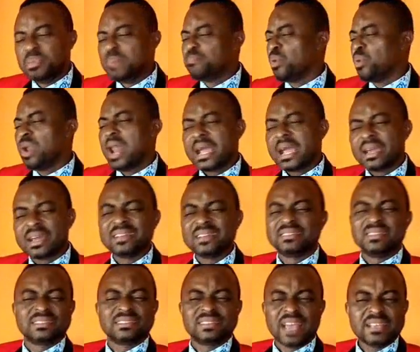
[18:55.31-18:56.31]
People are
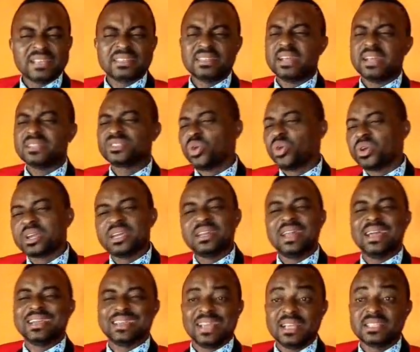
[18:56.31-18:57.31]
criticizing and
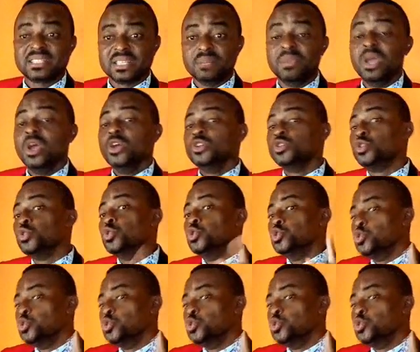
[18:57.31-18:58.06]
talking against him.